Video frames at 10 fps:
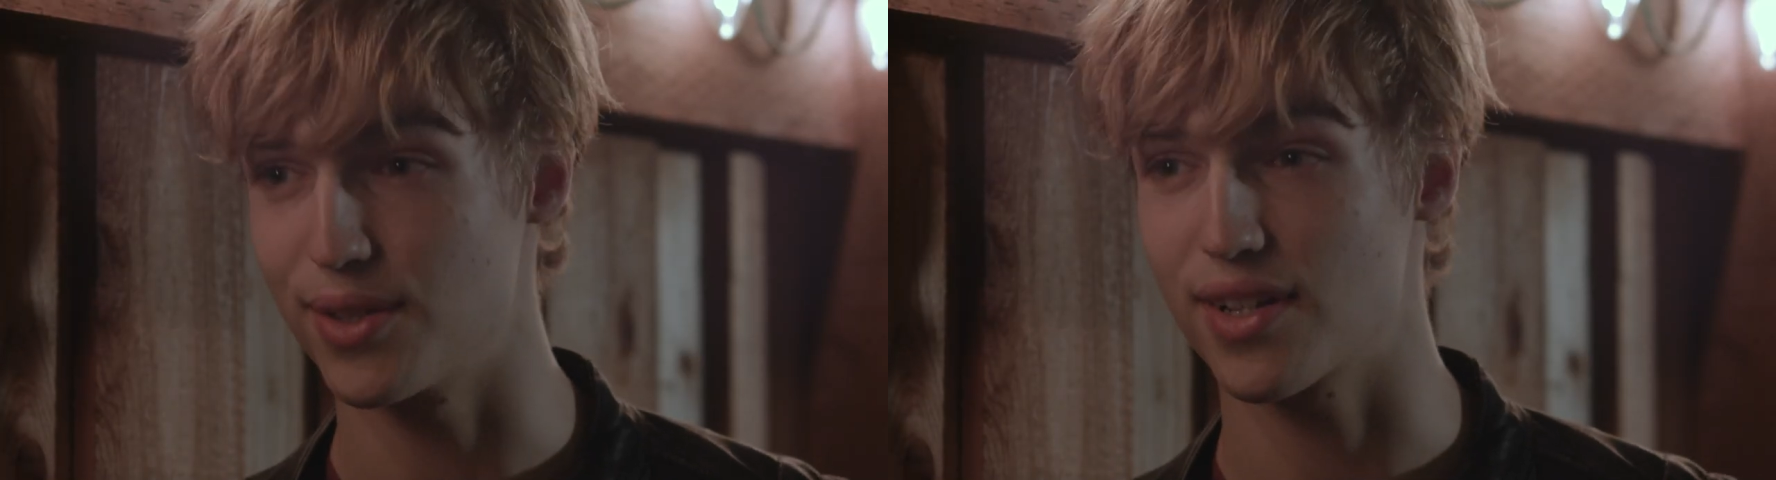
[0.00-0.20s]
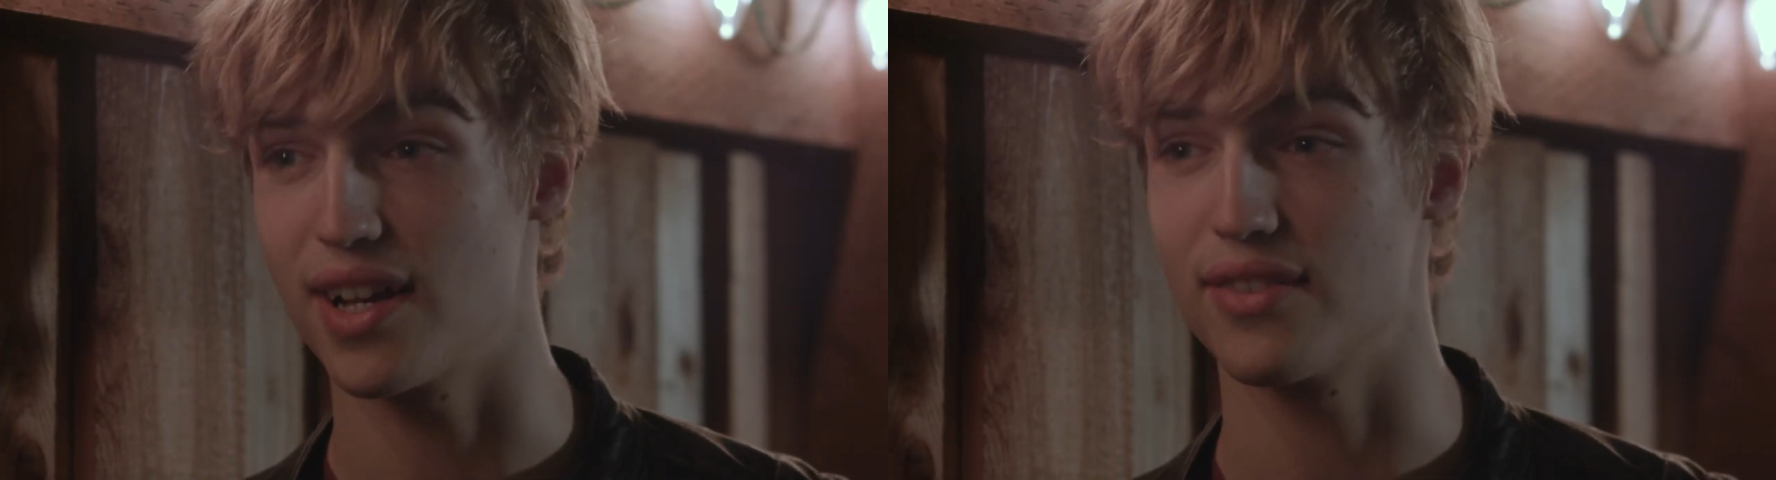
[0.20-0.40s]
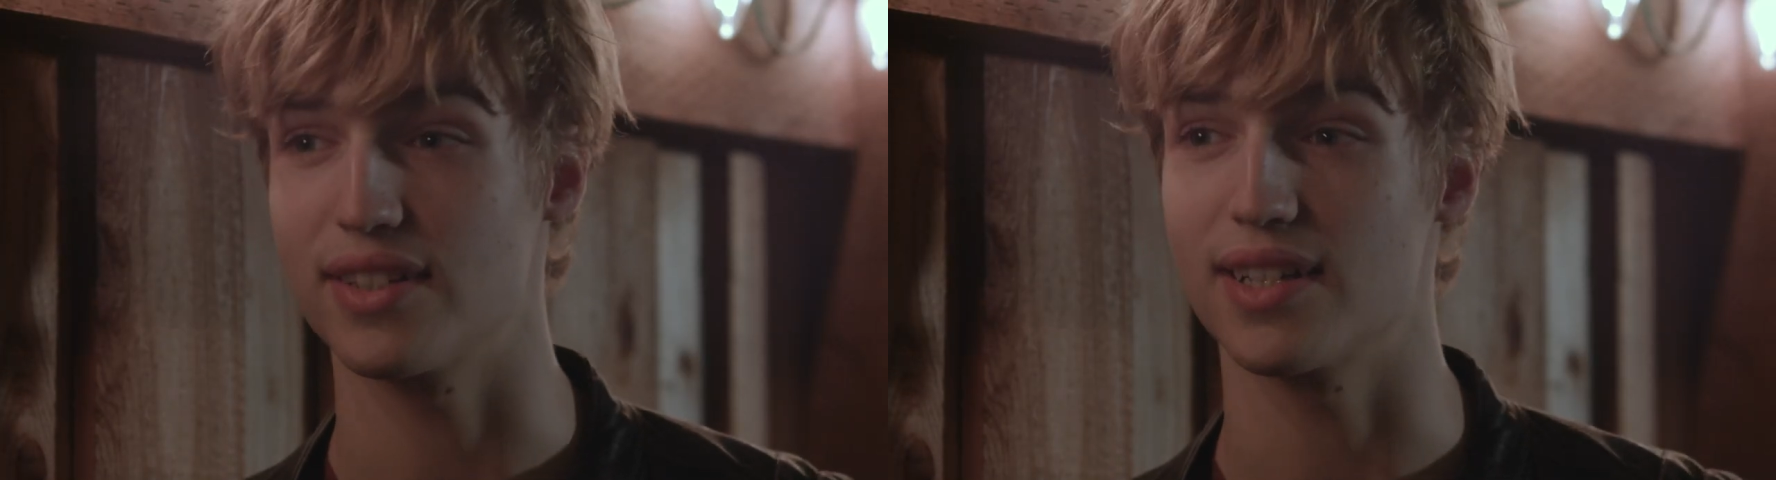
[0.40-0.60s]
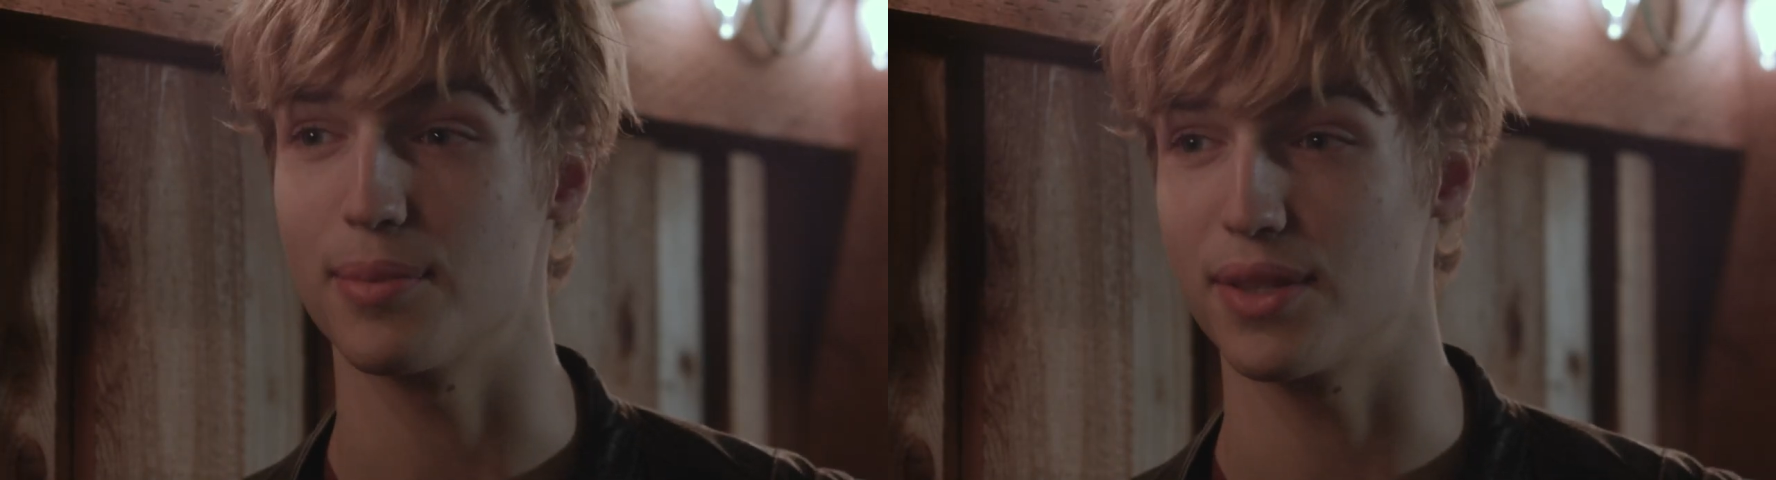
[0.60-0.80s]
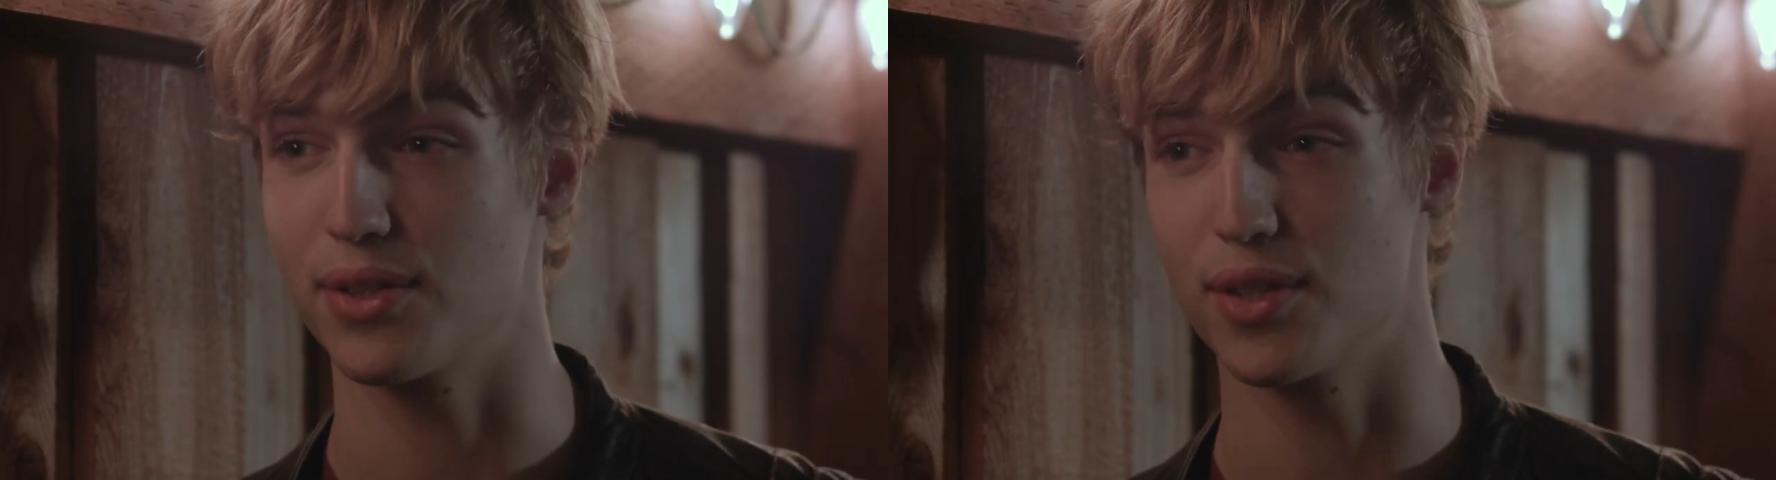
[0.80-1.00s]
your coffee
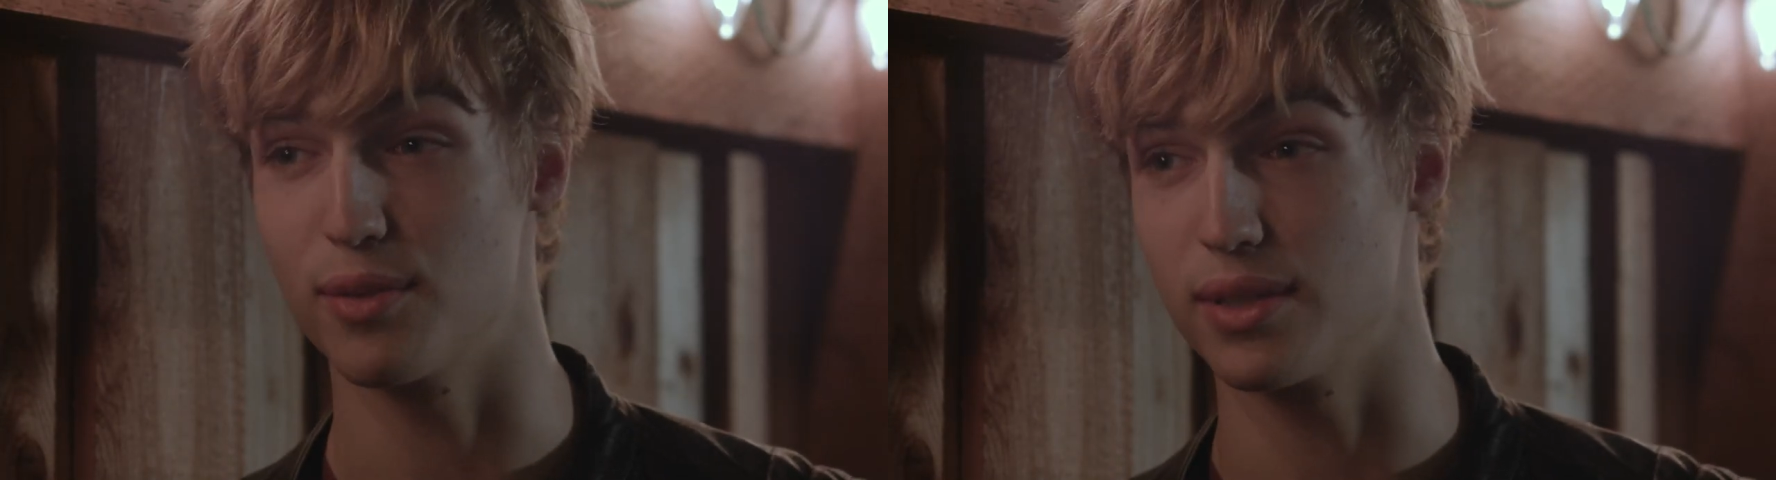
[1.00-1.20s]
cup with the Green